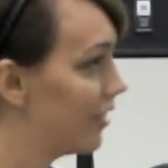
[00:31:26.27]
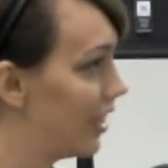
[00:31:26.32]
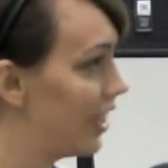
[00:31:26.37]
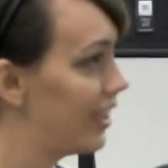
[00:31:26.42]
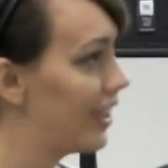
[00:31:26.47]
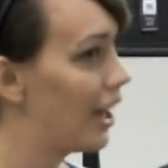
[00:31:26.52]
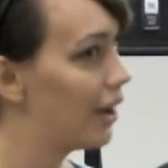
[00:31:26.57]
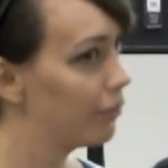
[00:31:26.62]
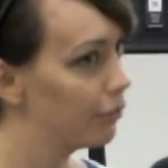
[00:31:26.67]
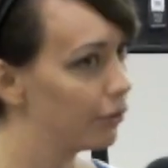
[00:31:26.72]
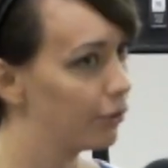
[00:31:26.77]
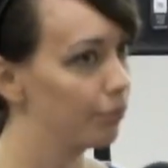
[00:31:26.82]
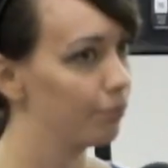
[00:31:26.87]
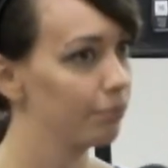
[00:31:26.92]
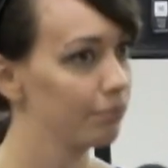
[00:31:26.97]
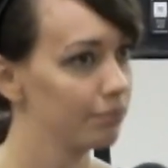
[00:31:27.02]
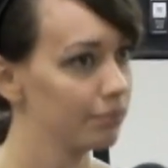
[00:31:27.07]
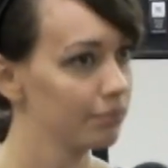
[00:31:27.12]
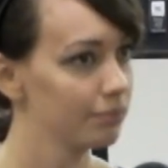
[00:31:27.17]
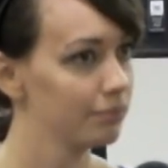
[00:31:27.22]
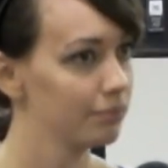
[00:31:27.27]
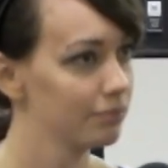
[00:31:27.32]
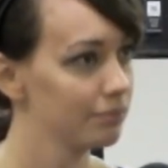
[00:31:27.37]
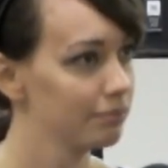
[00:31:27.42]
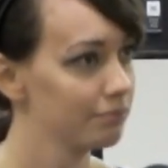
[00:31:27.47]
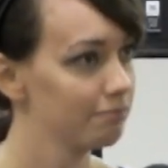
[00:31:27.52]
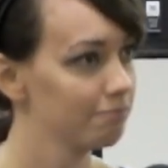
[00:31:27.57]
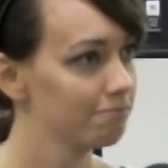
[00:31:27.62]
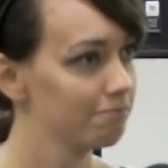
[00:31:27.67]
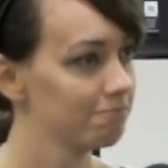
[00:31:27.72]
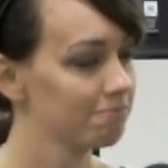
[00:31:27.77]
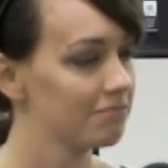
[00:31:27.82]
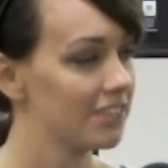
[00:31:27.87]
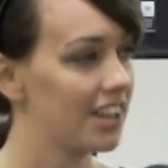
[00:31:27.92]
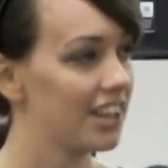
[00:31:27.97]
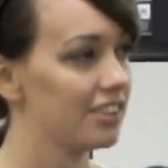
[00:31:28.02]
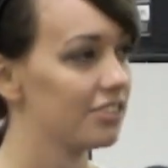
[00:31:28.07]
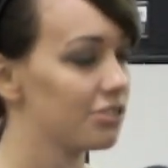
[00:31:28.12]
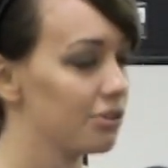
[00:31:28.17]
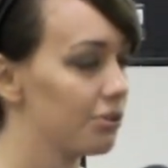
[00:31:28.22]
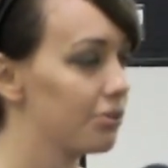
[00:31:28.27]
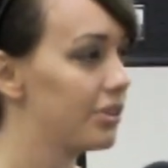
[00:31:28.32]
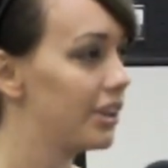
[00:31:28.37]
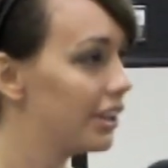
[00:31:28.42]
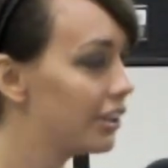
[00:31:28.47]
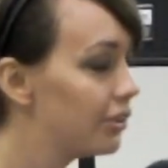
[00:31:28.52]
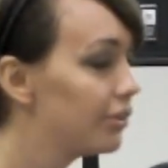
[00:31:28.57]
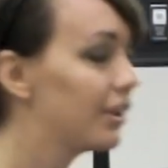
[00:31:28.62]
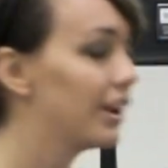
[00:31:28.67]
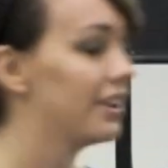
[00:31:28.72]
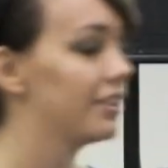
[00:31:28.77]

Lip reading: in that room. So thank you